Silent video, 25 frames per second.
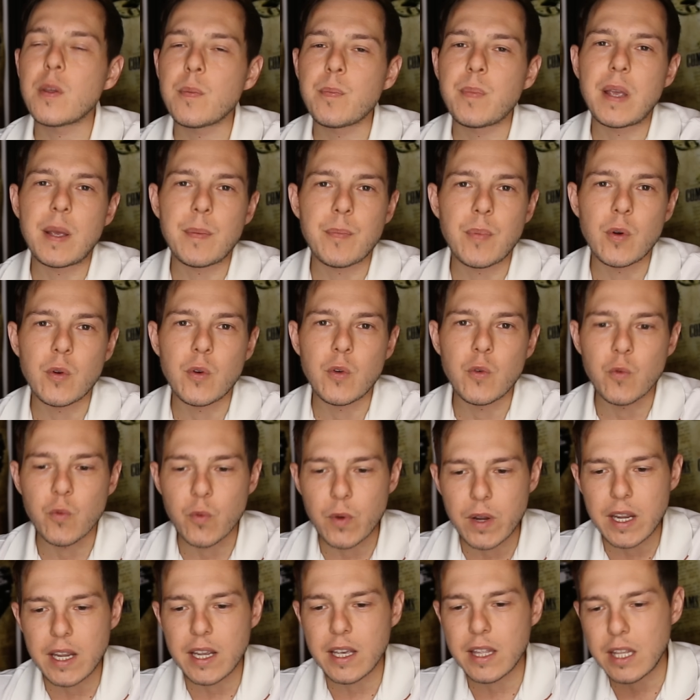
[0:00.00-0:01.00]
the people who
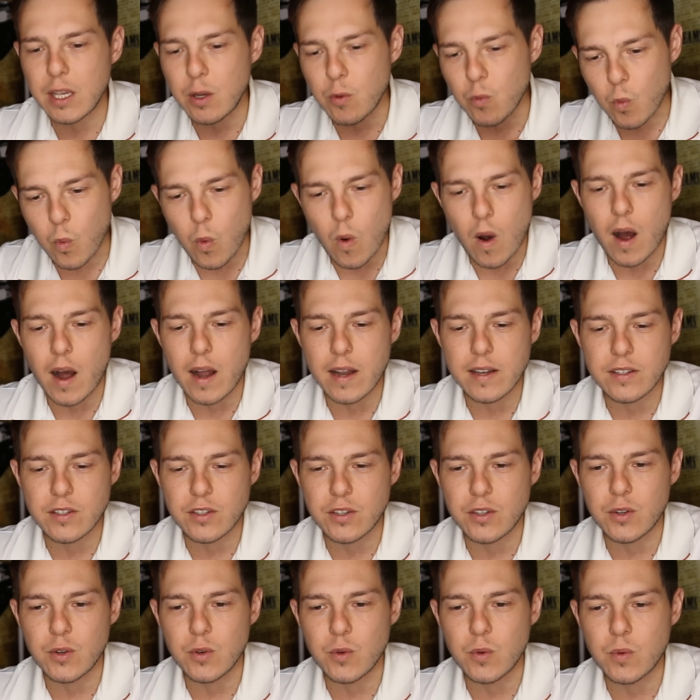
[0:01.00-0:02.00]
really want
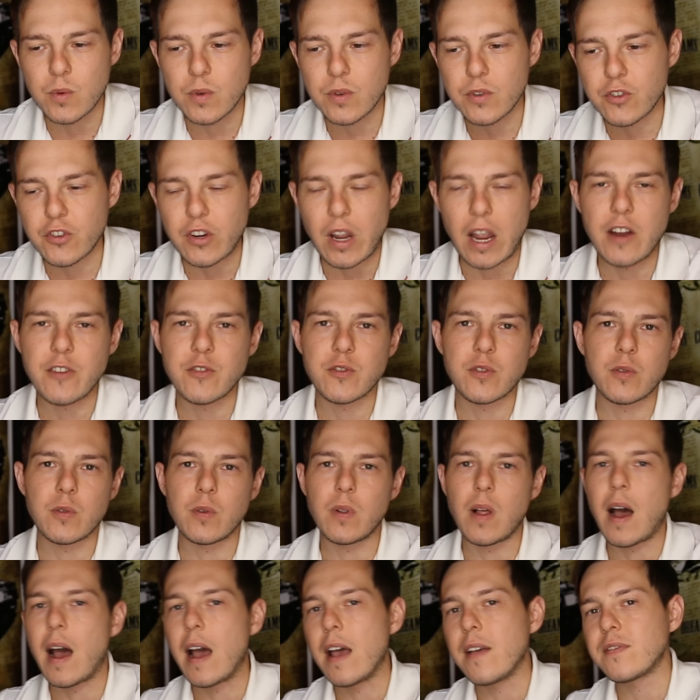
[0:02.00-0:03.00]
to change
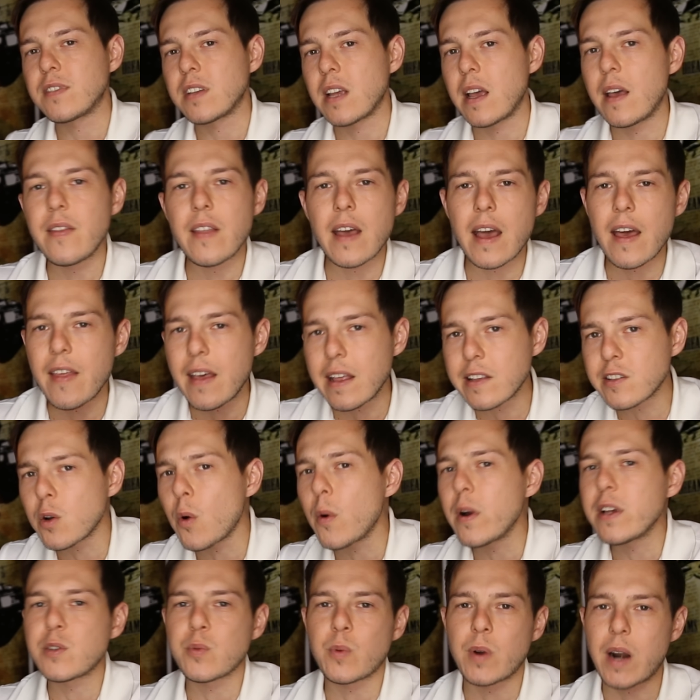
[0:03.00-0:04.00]
their lives. And, and that's
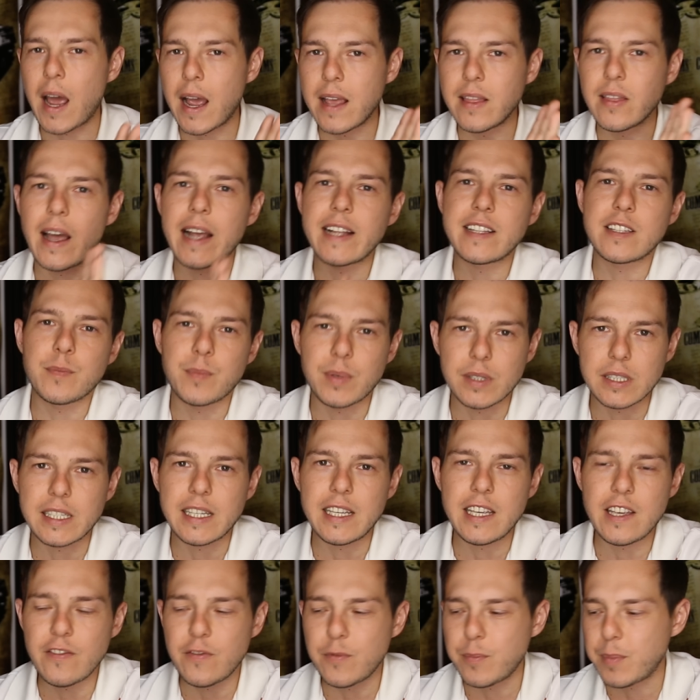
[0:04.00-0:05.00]
always what I like to
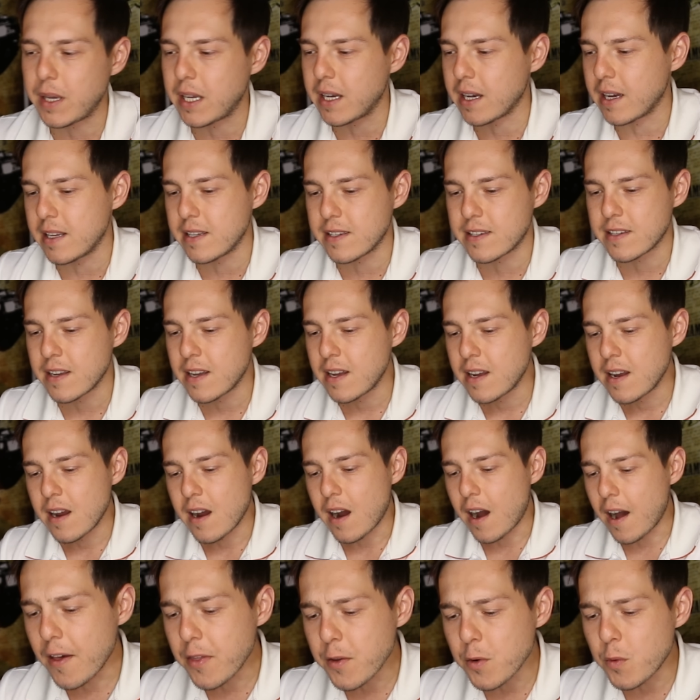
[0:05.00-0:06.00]
believe because
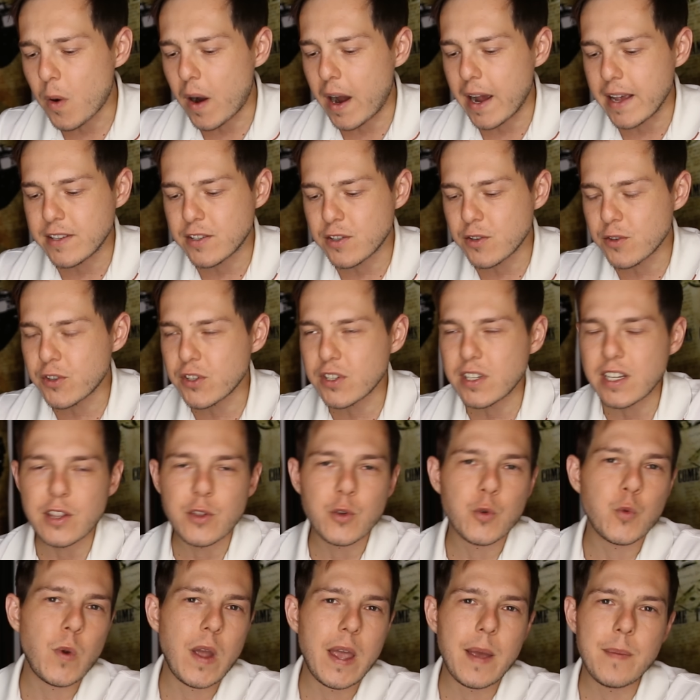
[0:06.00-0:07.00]
otherwise you're just
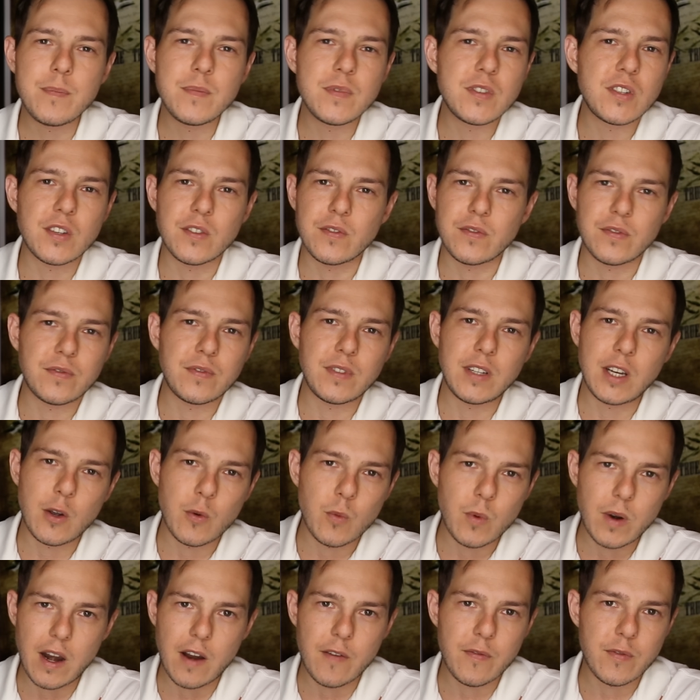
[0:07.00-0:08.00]
at the whims of, you
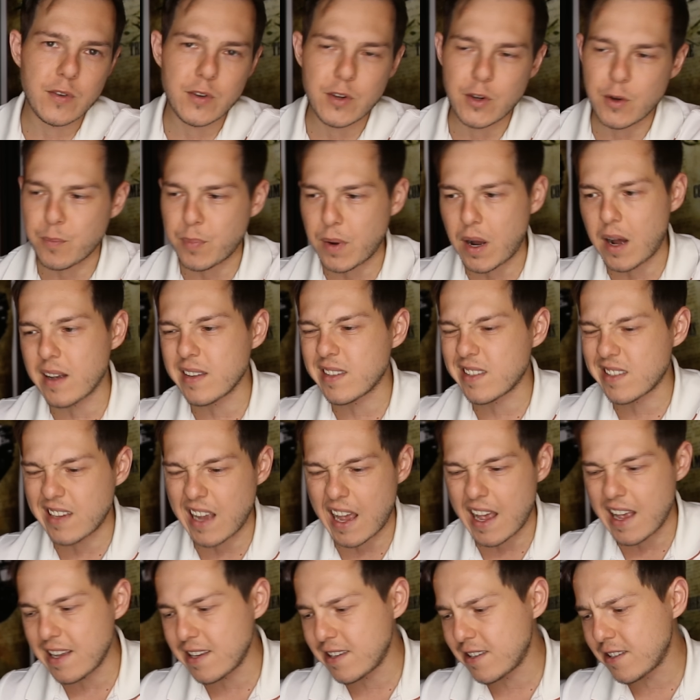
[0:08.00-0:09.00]
know, whatever your boss
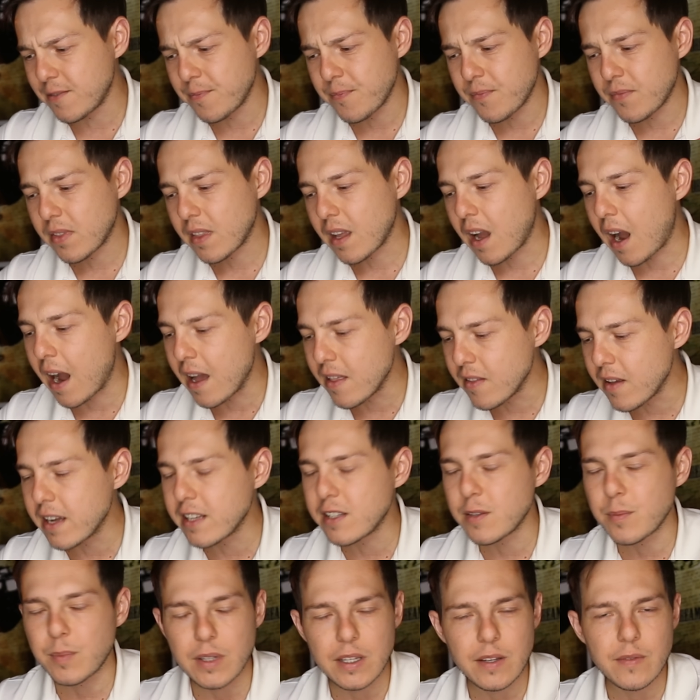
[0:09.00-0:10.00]
says. I
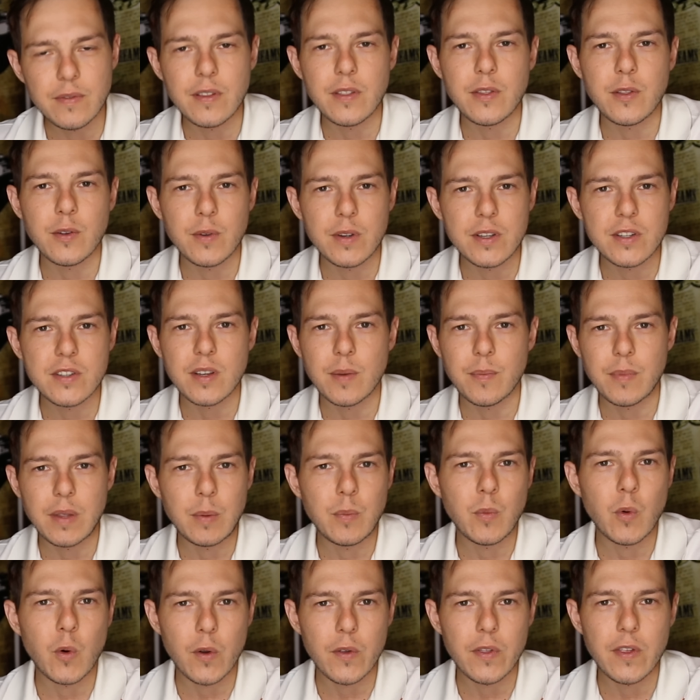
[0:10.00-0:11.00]
like to believe that there is
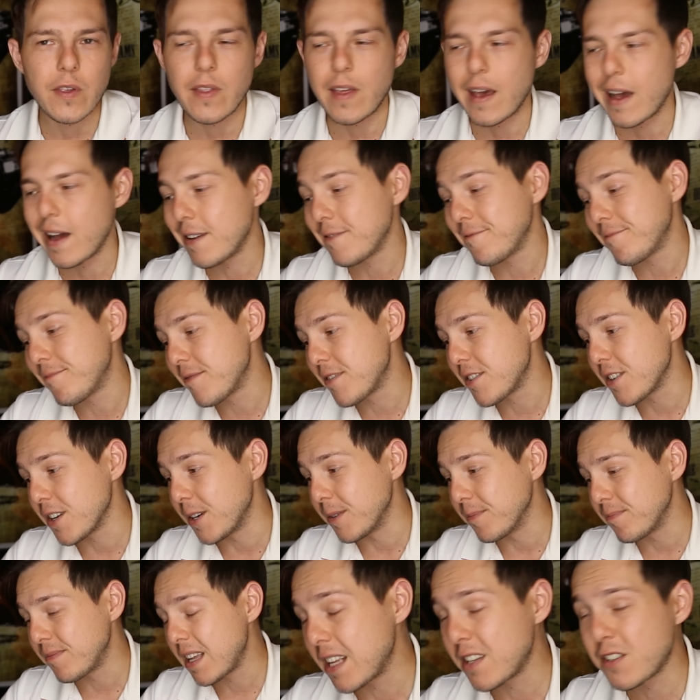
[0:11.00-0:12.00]
something more than that.
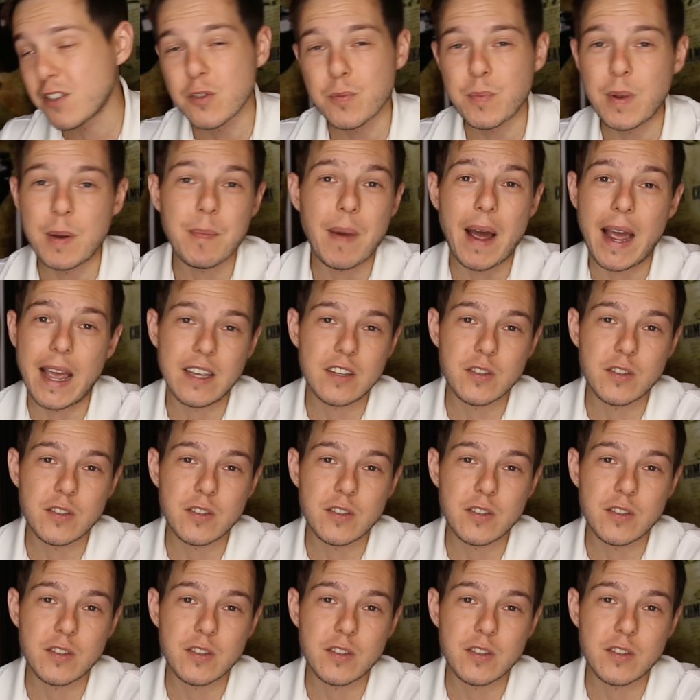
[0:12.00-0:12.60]
So that's just been my